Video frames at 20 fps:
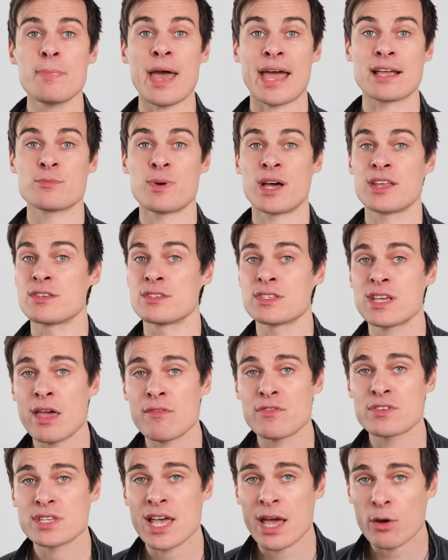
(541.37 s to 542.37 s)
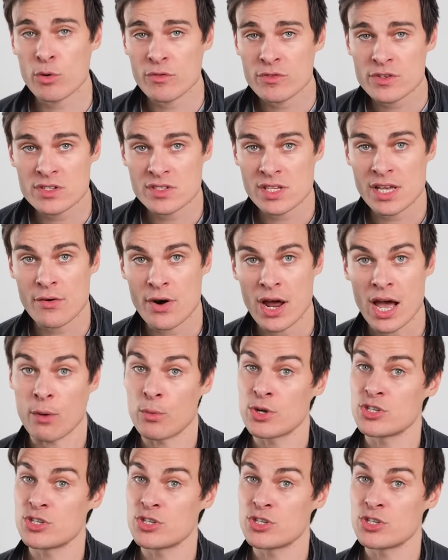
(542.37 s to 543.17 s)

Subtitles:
backed by the safest aquifers there are,